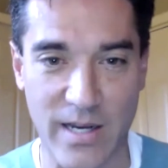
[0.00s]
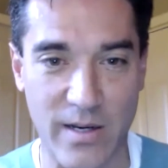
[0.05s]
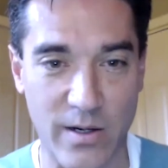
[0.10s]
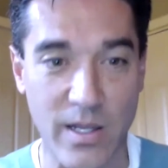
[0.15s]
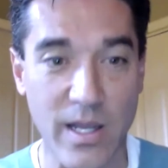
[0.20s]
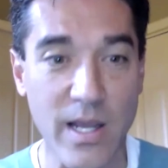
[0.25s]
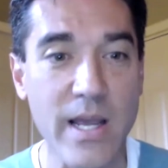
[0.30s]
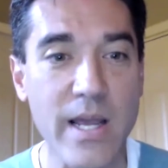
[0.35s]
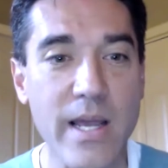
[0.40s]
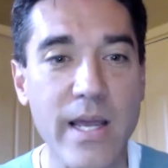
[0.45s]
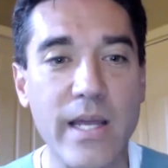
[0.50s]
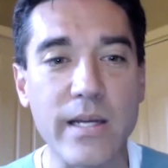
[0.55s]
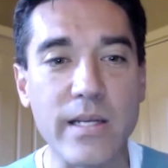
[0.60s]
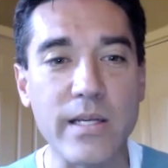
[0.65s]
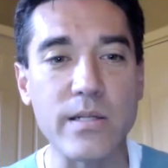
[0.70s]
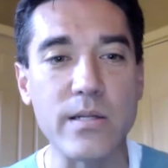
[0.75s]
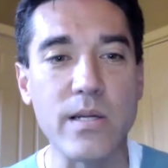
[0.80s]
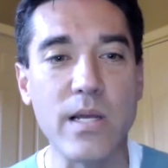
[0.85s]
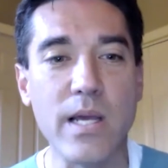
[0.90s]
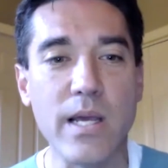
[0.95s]
And it
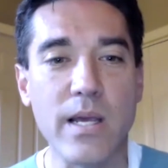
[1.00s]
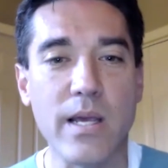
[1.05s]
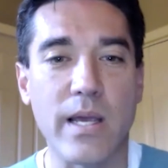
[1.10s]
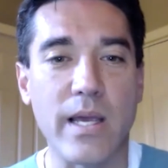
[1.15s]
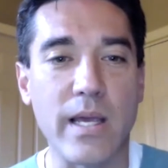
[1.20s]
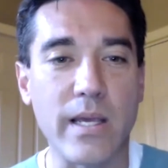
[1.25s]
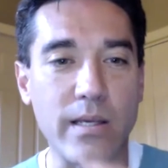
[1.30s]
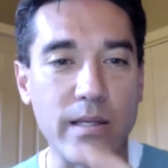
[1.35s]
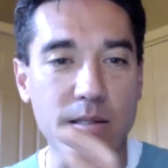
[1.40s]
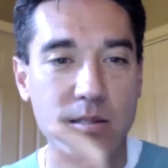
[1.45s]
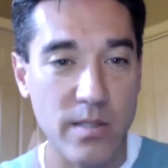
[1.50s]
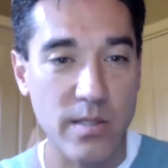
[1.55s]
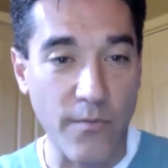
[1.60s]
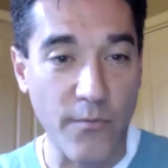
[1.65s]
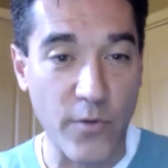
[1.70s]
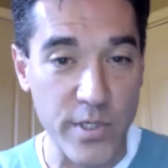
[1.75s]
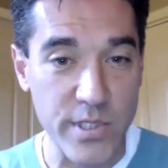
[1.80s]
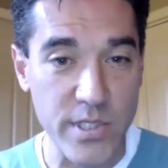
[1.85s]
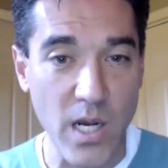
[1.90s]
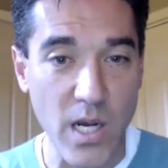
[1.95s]
can,
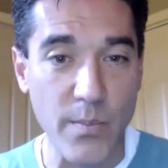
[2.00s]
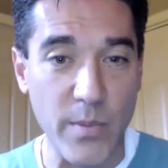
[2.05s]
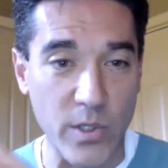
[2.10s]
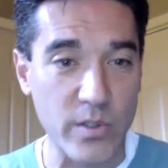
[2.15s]
for some,